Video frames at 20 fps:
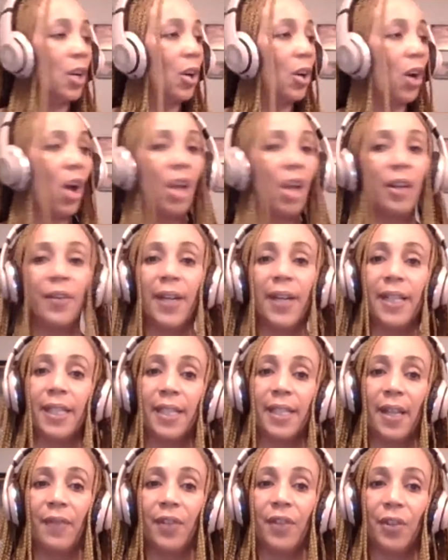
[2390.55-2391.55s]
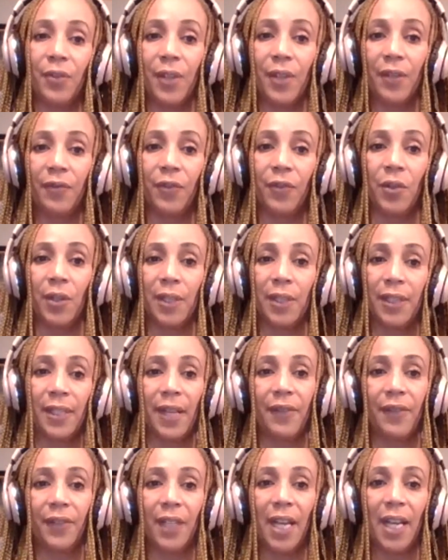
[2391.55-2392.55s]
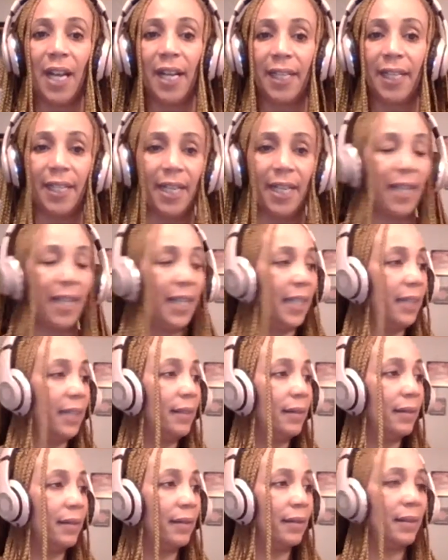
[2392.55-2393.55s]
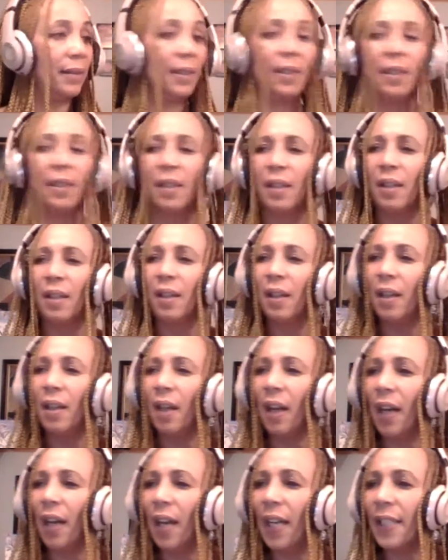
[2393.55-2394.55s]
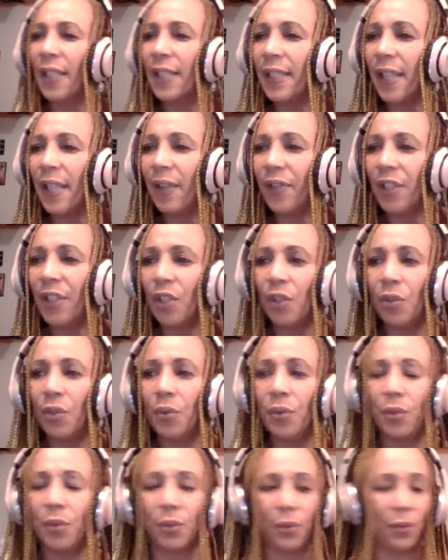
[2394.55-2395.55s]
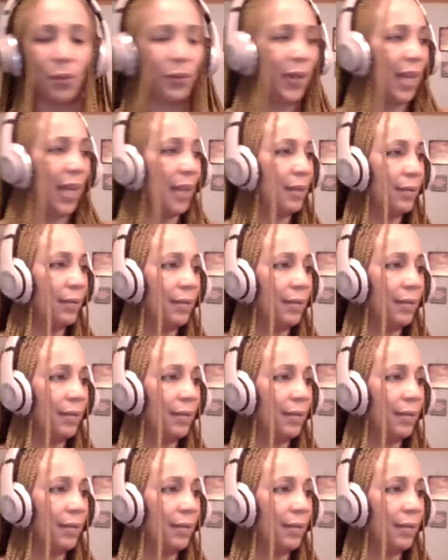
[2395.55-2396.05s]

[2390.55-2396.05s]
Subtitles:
call her at 734-799 7223.